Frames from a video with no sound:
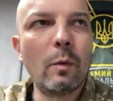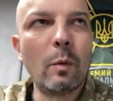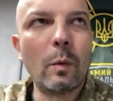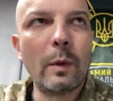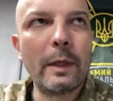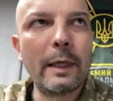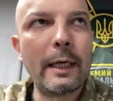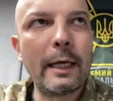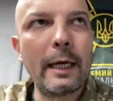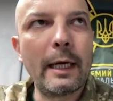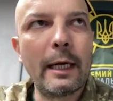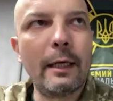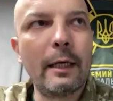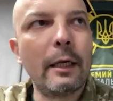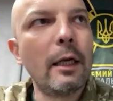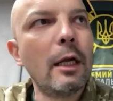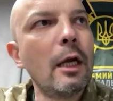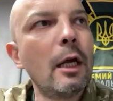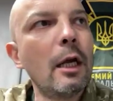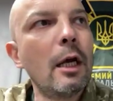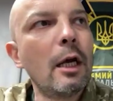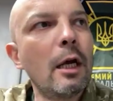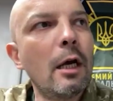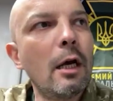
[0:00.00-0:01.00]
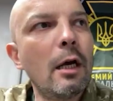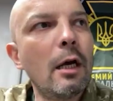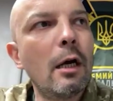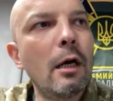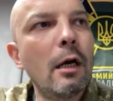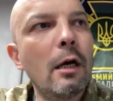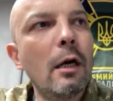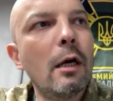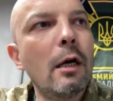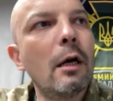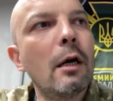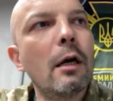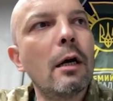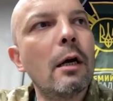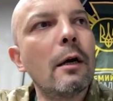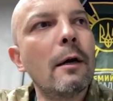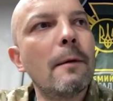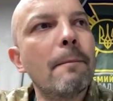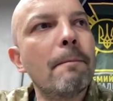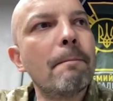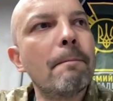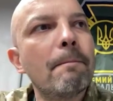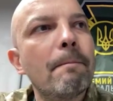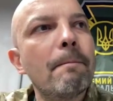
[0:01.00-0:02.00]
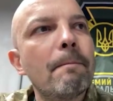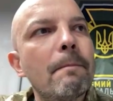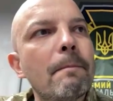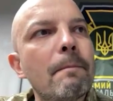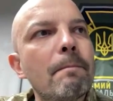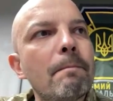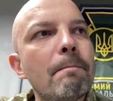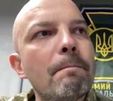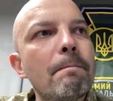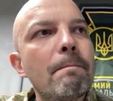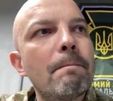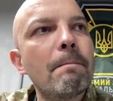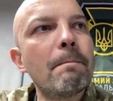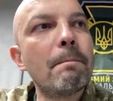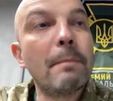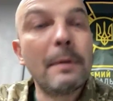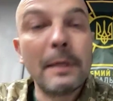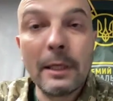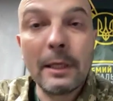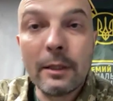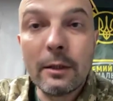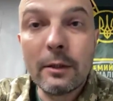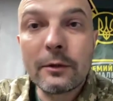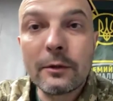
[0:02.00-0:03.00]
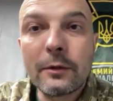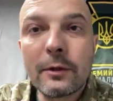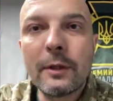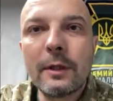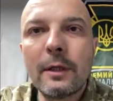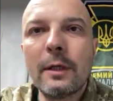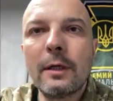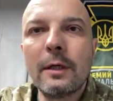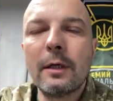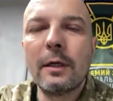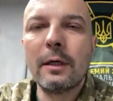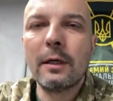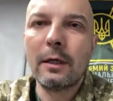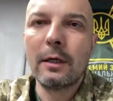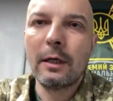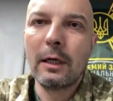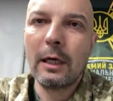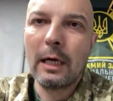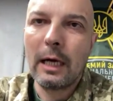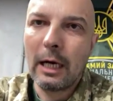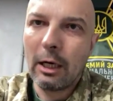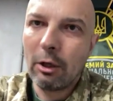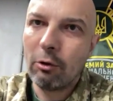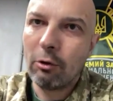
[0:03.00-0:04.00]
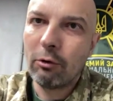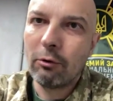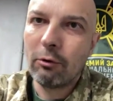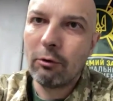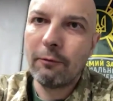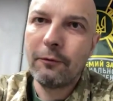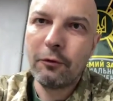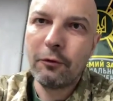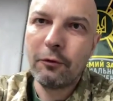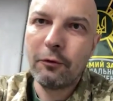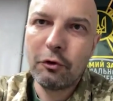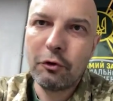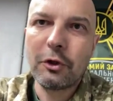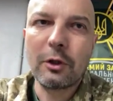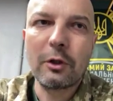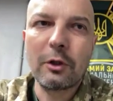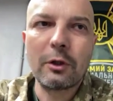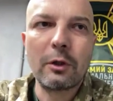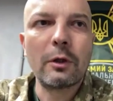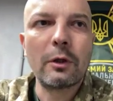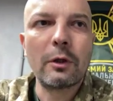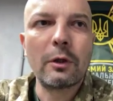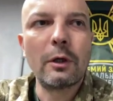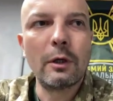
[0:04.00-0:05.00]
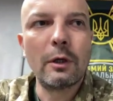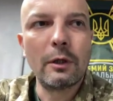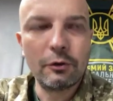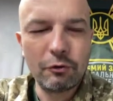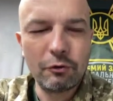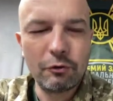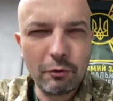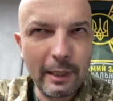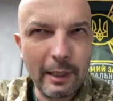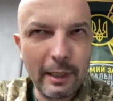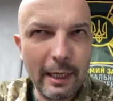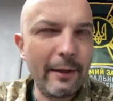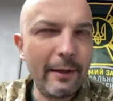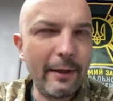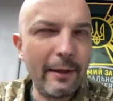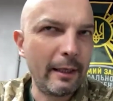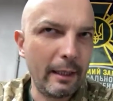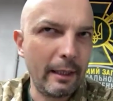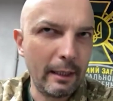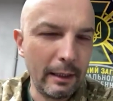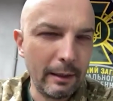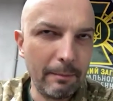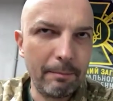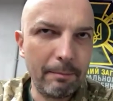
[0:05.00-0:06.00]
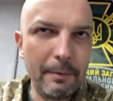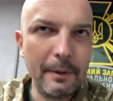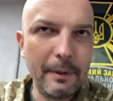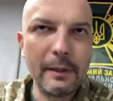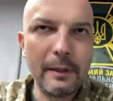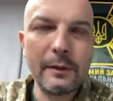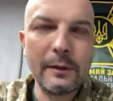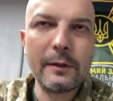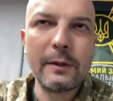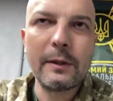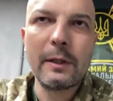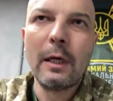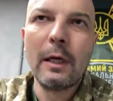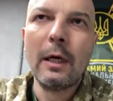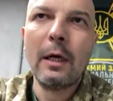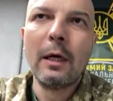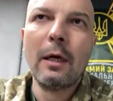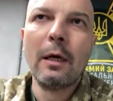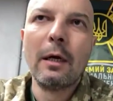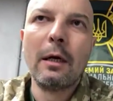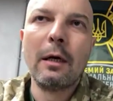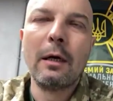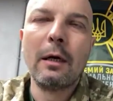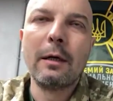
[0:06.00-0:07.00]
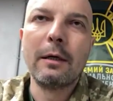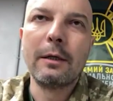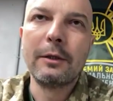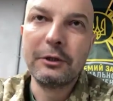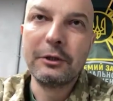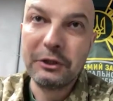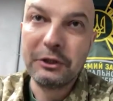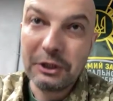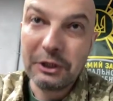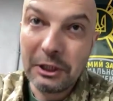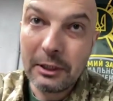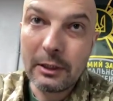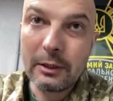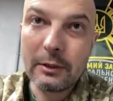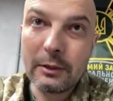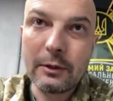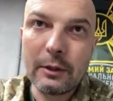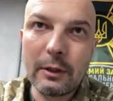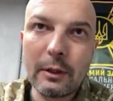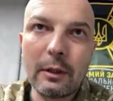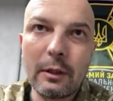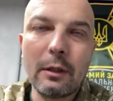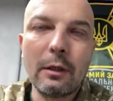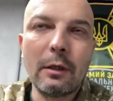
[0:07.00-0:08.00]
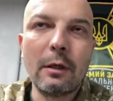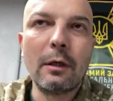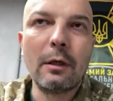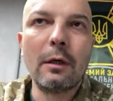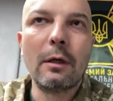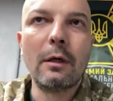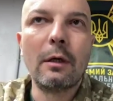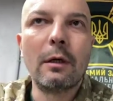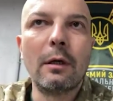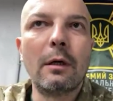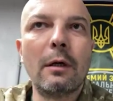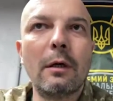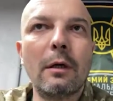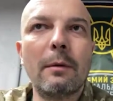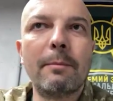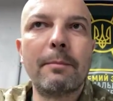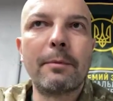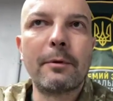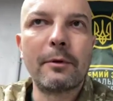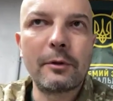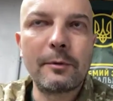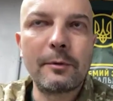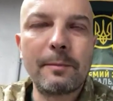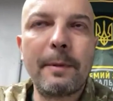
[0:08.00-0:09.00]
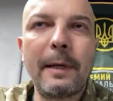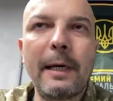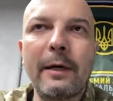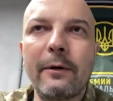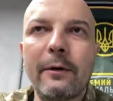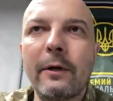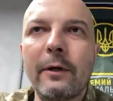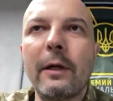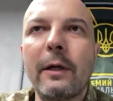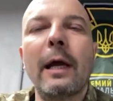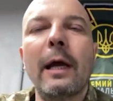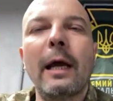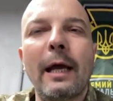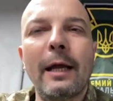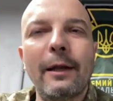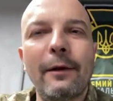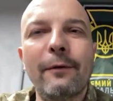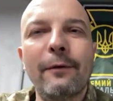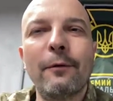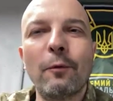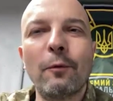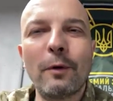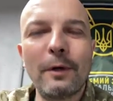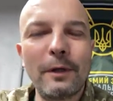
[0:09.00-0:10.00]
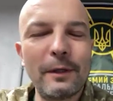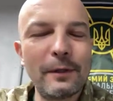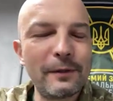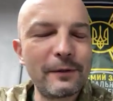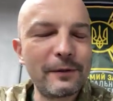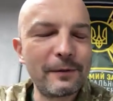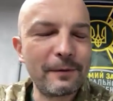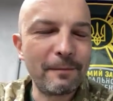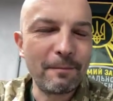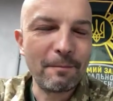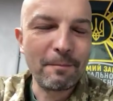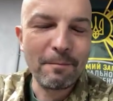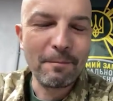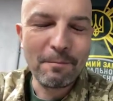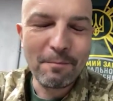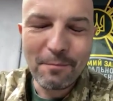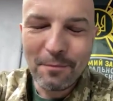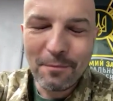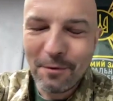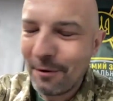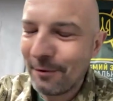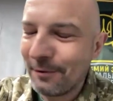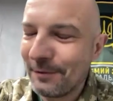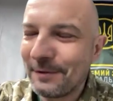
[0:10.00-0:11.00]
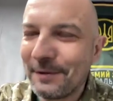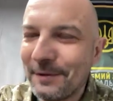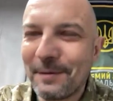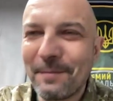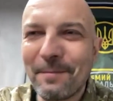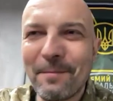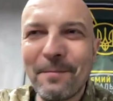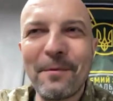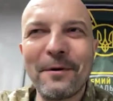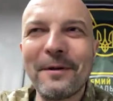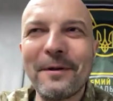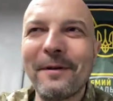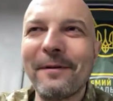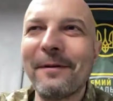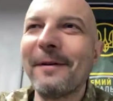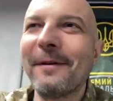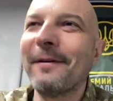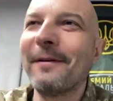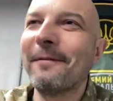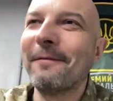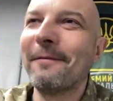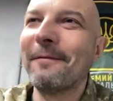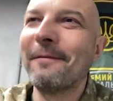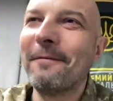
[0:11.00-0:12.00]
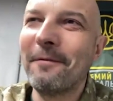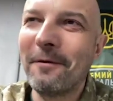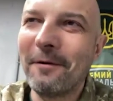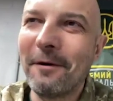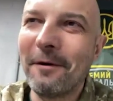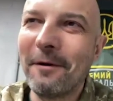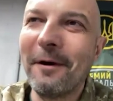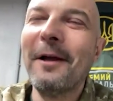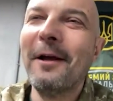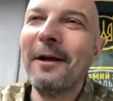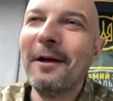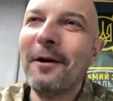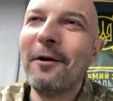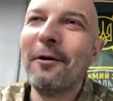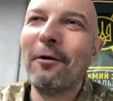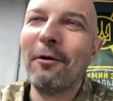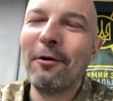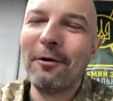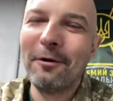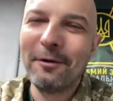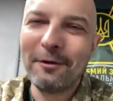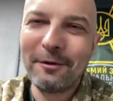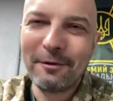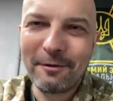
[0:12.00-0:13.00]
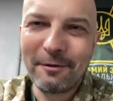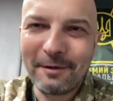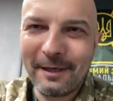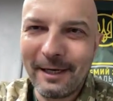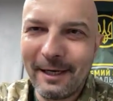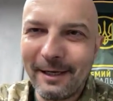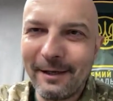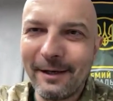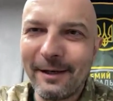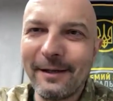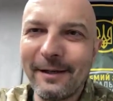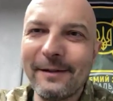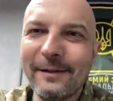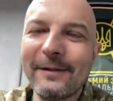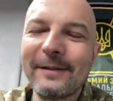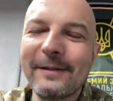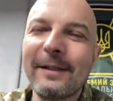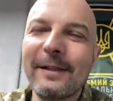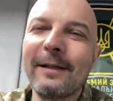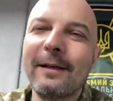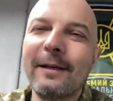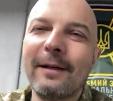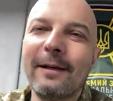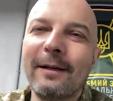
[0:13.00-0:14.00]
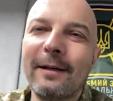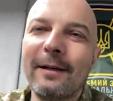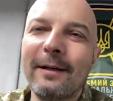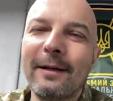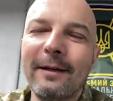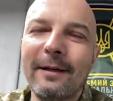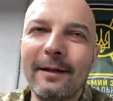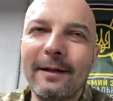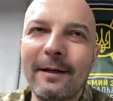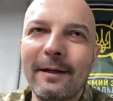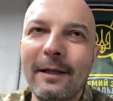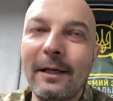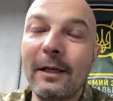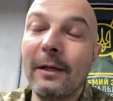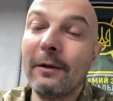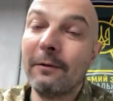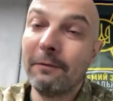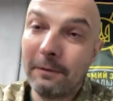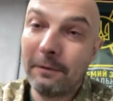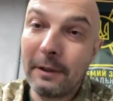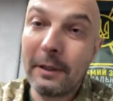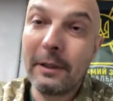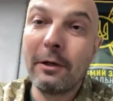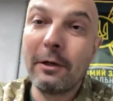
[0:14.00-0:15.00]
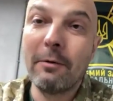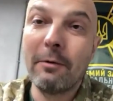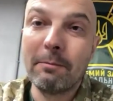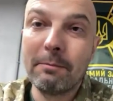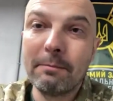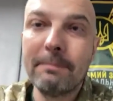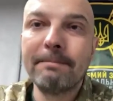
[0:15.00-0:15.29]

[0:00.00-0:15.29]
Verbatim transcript: we can uh, build uh, our future uh, together in peace, dignity, prosperity, and what is most important for all Ukrainians in freedom.